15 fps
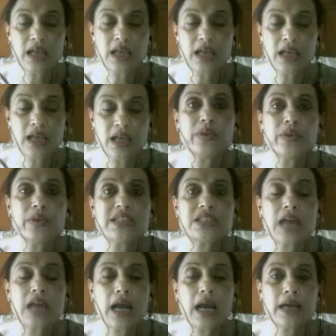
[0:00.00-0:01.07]
when we
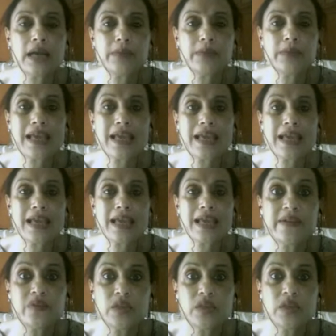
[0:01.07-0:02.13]
start paying
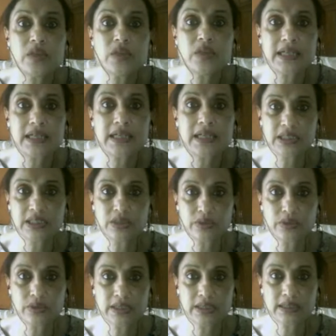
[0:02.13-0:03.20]
mindful attention
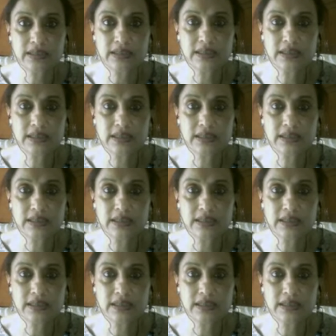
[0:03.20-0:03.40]
to it.